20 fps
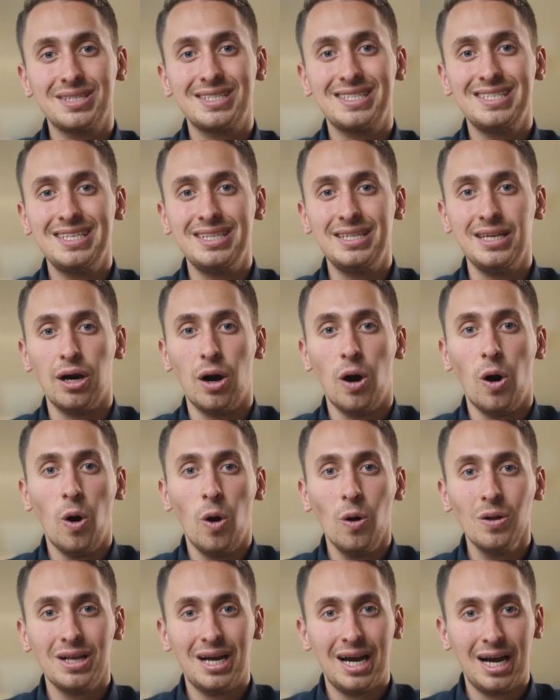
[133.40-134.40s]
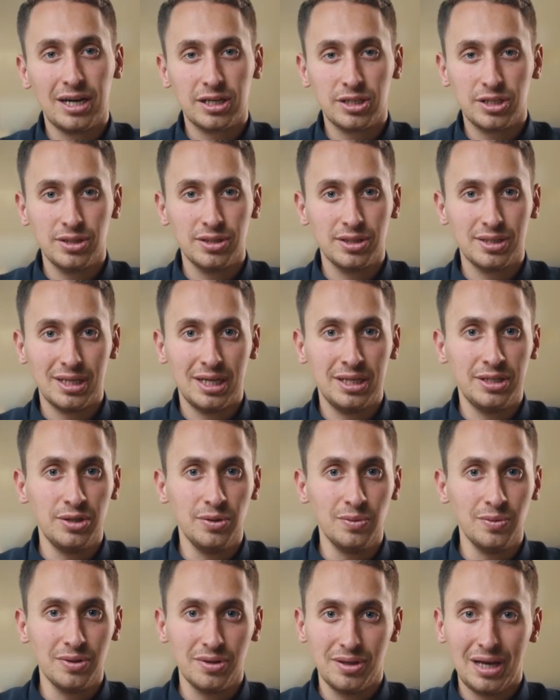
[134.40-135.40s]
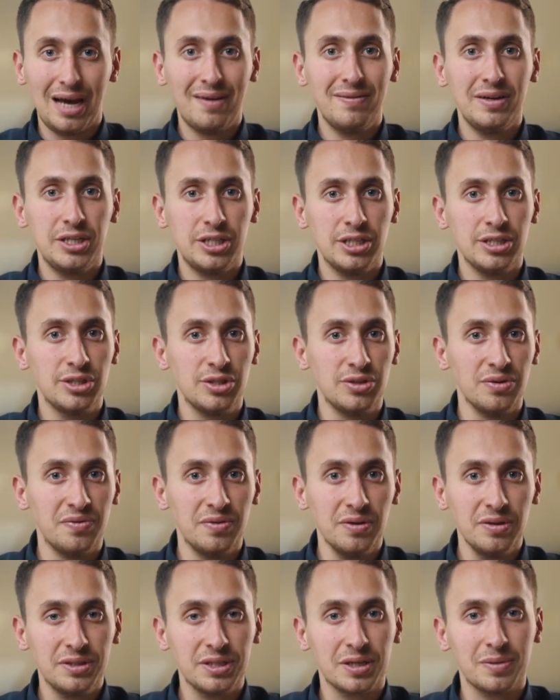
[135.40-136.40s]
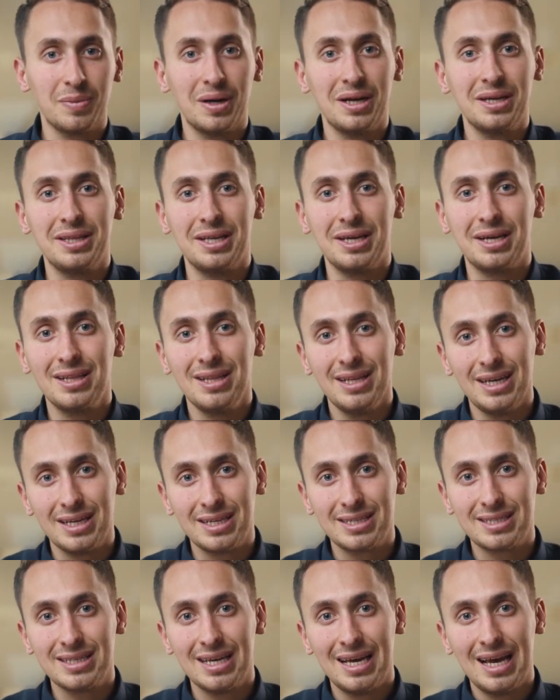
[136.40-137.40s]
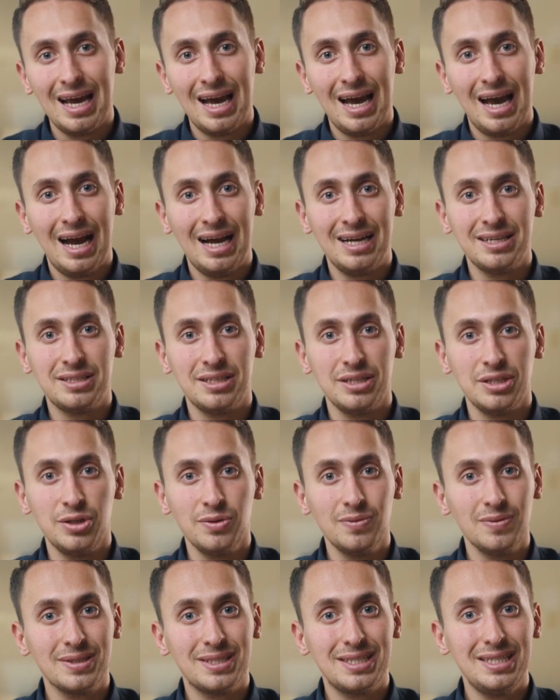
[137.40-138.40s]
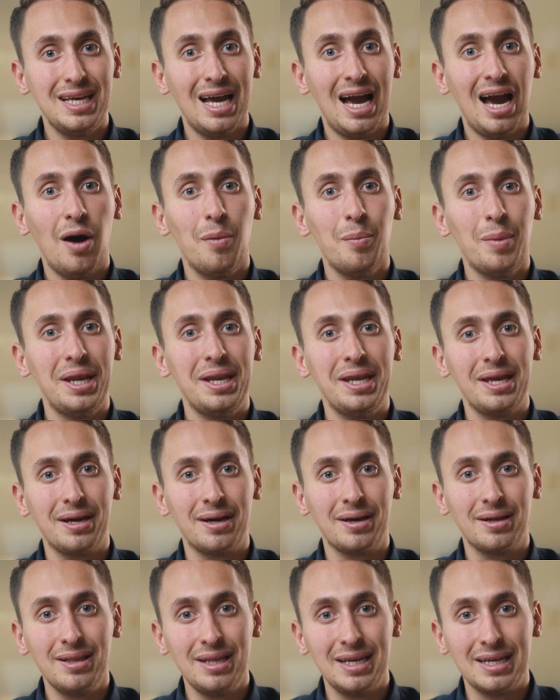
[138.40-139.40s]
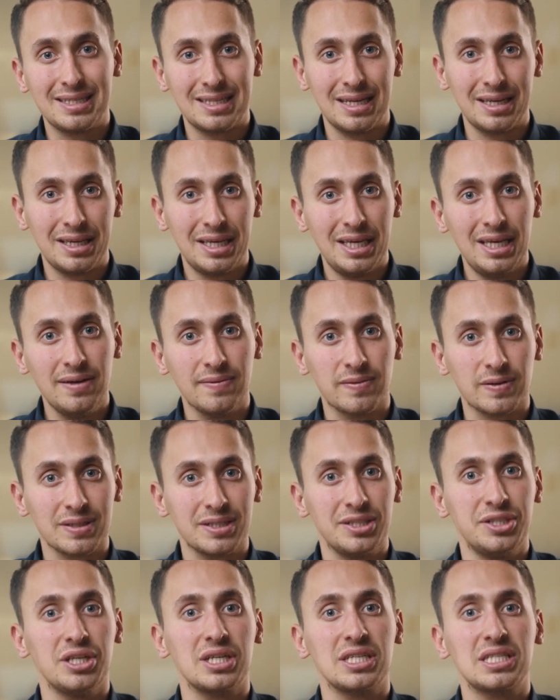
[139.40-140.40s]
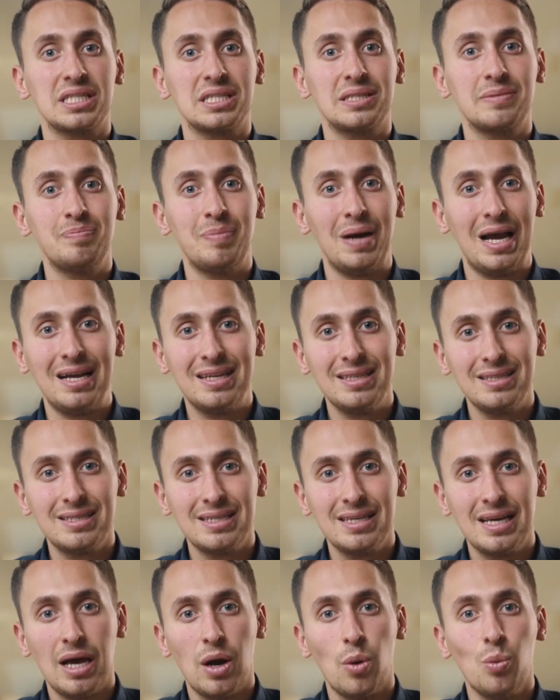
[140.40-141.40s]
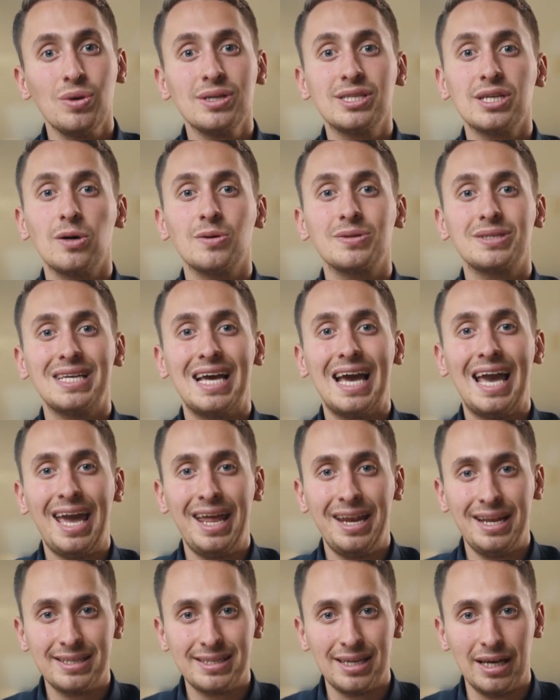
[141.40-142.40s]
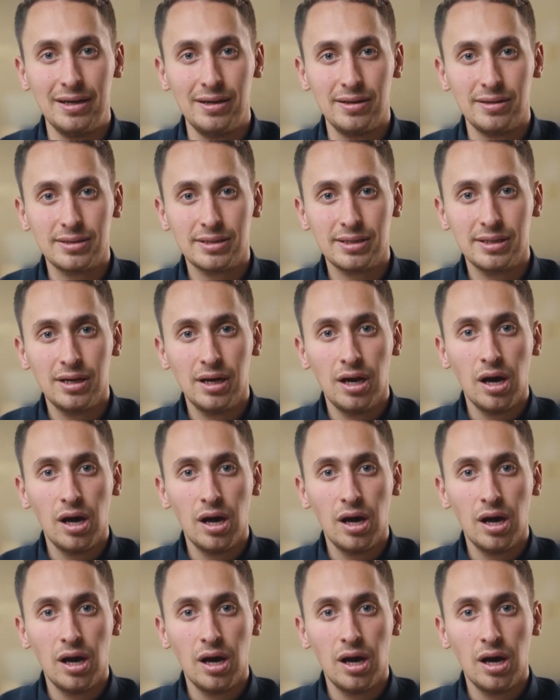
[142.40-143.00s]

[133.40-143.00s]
see the all actions, and you will have a chance to filter by the clicks, and you will see how many clicks and keywords just spent without any sales.